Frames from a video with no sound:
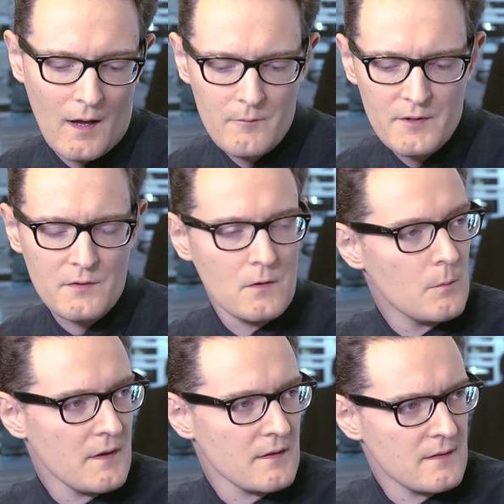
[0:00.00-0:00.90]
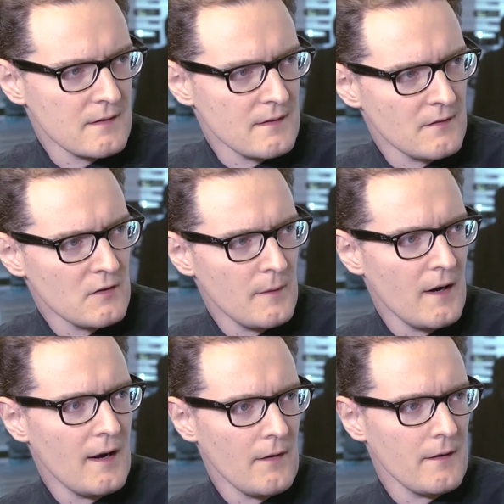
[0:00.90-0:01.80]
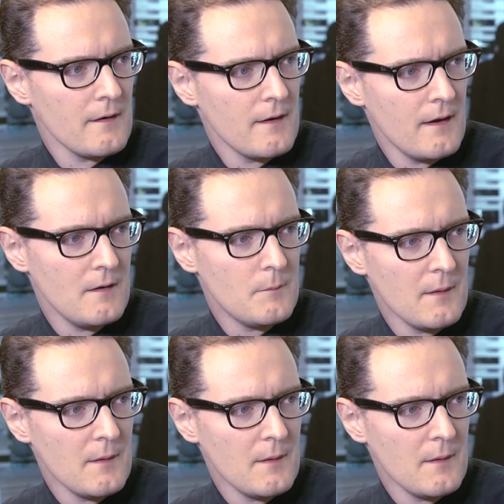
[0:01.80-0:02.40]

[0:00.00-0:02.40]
obviously your biggest success has been Eylea, and